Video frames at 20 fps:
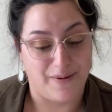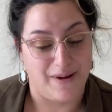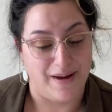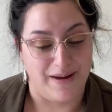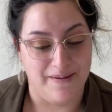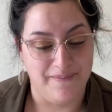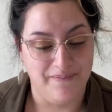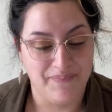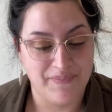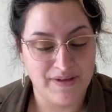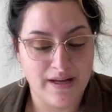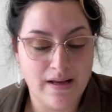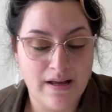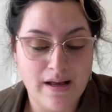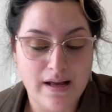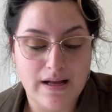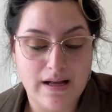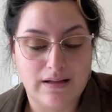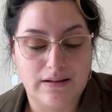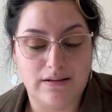okay.
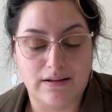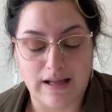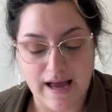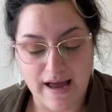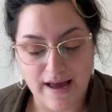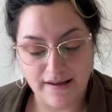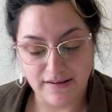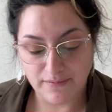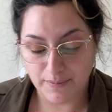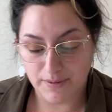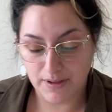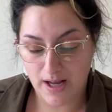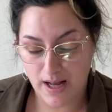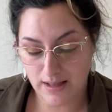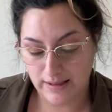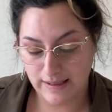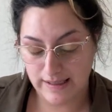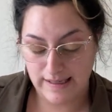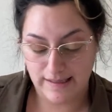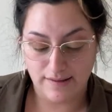Last but
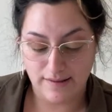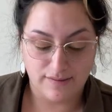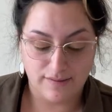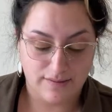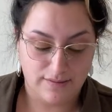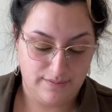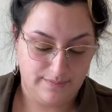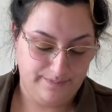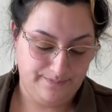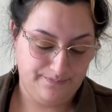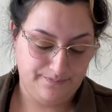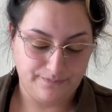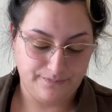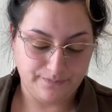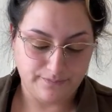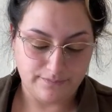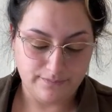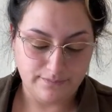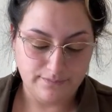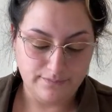not least,
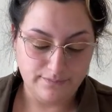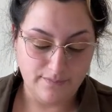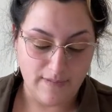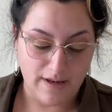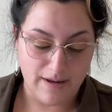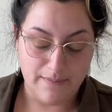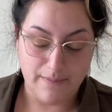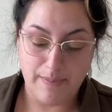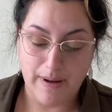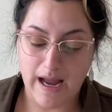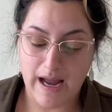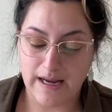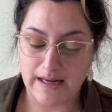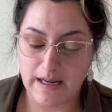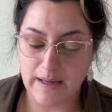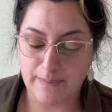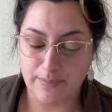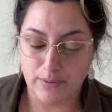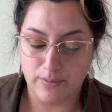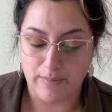
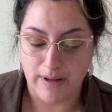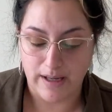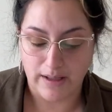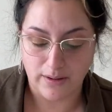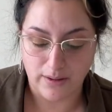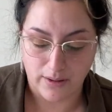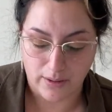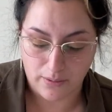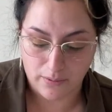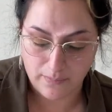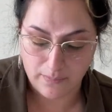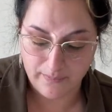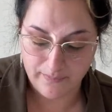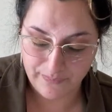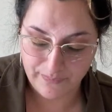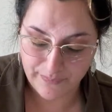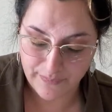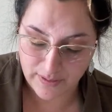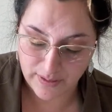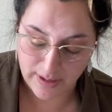pineapple mango.
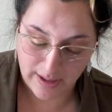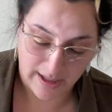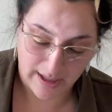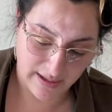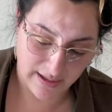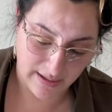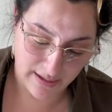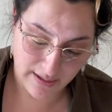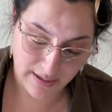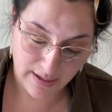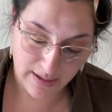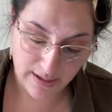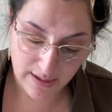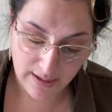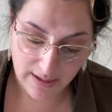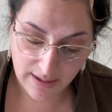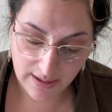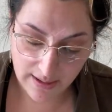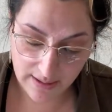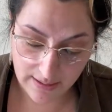Okay.
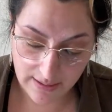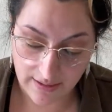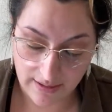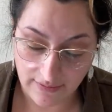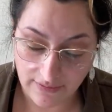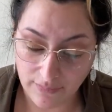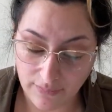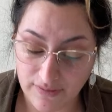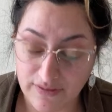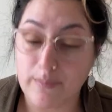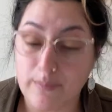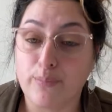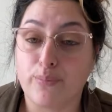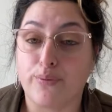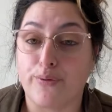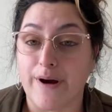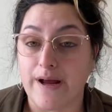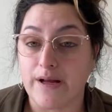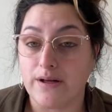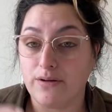This one's a
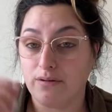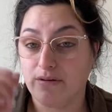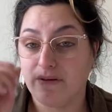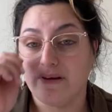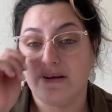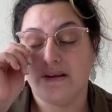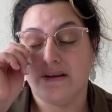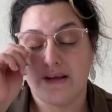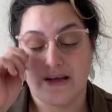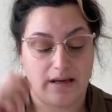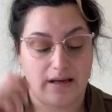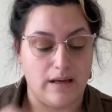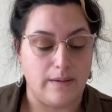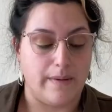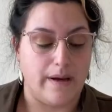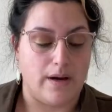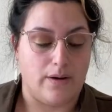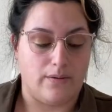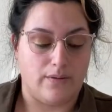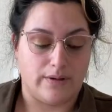brand new scent that came
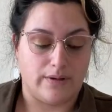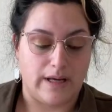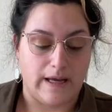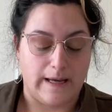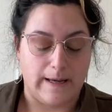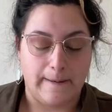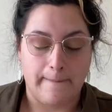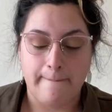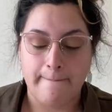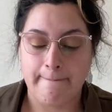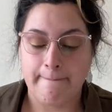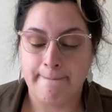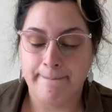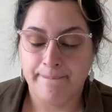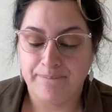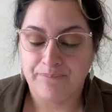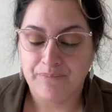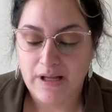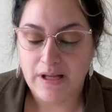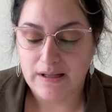out. Okay.
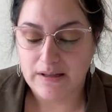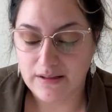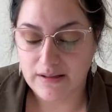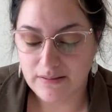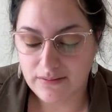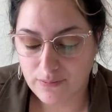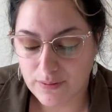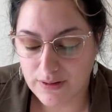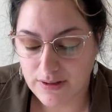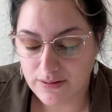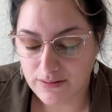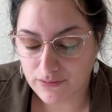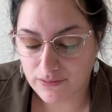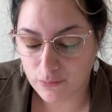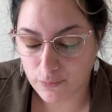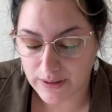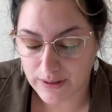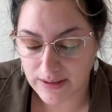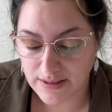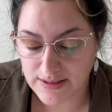This one is
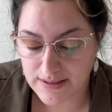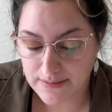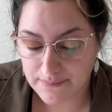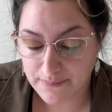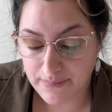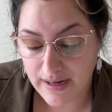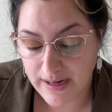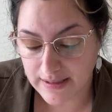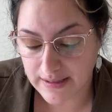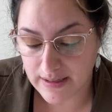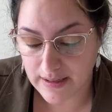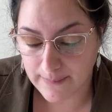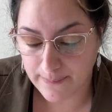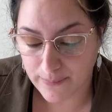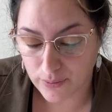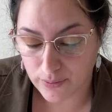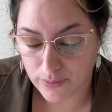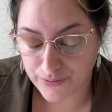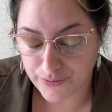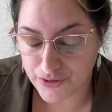sweet
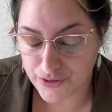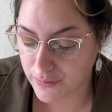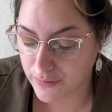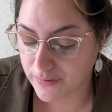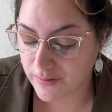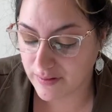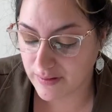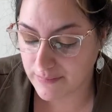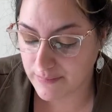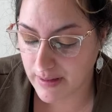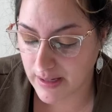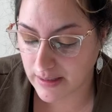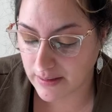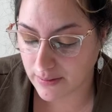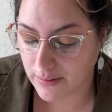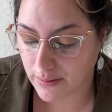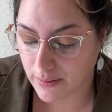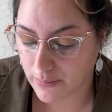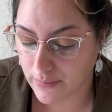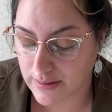pineapple, juicy
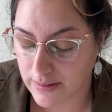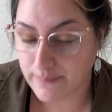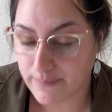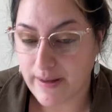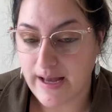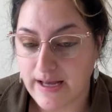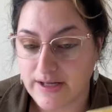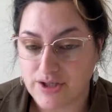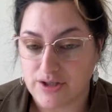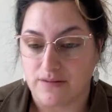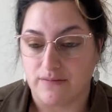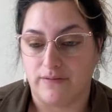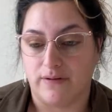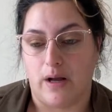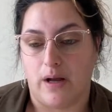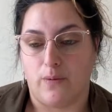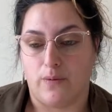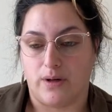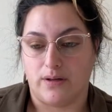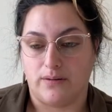mango, and passion
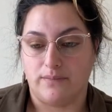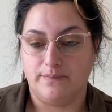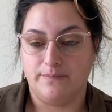flower.